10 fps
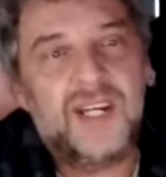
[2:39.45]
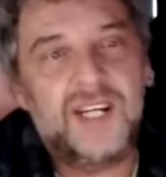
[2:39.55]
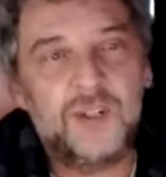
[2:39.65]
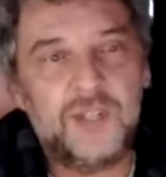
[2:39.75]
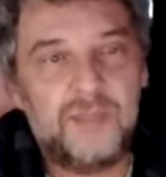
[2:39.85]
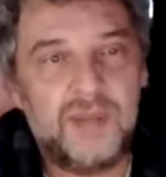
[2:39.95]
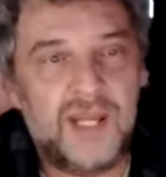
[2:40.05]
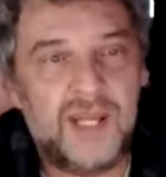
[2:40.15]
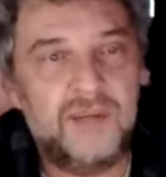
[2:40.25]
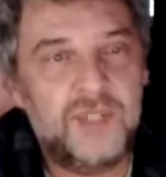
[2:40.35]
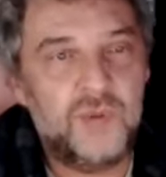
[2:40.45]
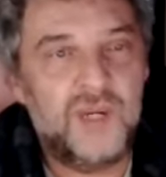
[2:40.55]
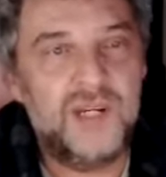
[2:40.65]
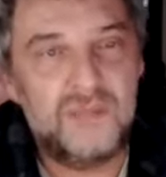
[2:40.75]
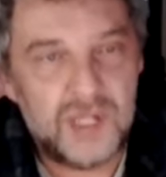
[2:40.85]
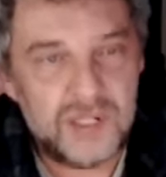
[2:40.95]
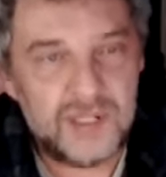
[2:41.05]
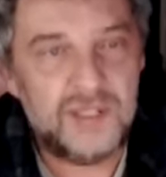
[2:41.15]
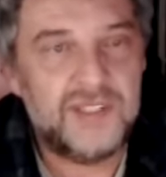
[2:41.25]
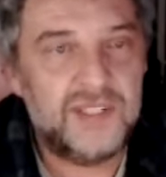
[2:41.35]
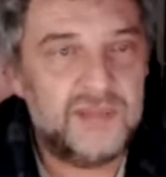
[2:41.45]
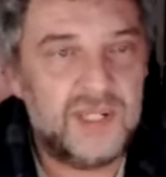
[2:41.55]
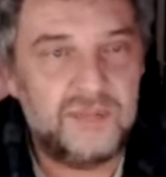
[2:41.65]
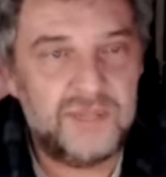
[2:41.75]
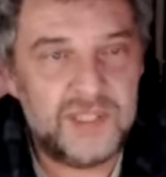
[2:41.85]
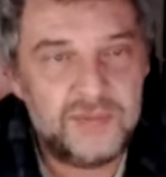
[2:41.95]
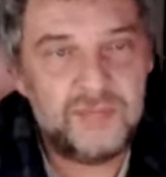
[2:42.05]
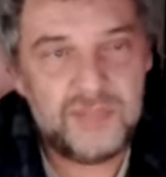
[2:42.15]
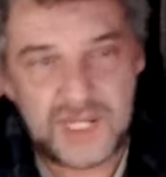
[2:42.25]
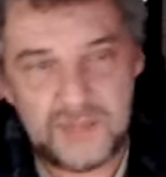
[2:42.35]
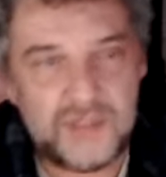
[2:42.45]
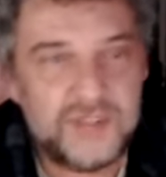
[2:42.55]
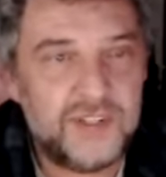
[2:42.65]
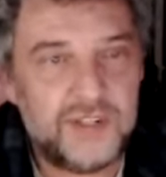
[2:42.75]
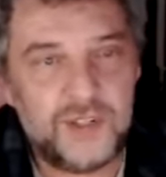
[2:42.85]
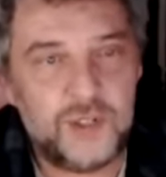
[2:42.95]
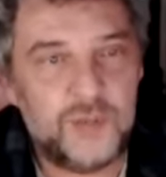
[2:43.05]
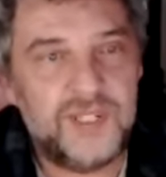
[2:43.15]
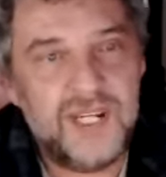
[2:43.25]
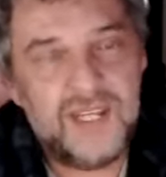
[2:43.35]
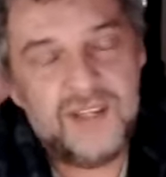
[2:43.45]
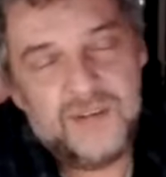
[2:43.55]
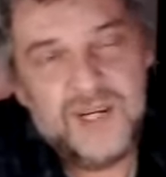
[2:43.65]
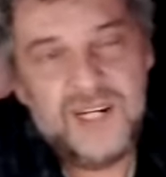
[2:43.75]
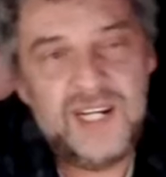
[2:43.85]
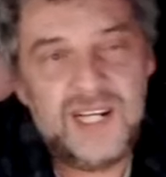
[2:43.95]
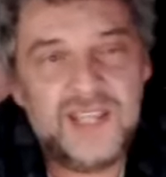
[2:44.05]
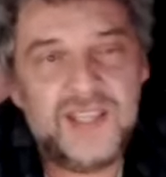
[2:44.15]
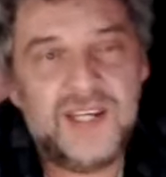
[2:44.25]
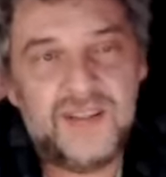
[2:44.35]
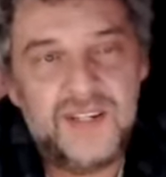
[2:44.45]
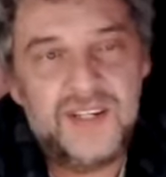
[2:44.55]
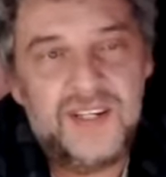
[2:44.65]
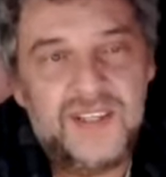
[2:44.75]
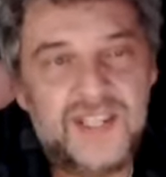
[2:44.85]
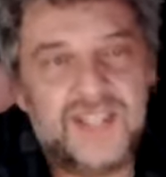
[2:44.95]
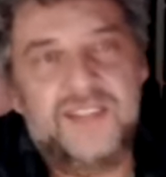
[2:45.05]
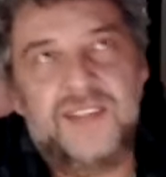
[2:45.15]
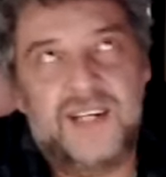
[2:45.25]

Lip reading: You know, the planning between models and different people sort of coming together. I really like that.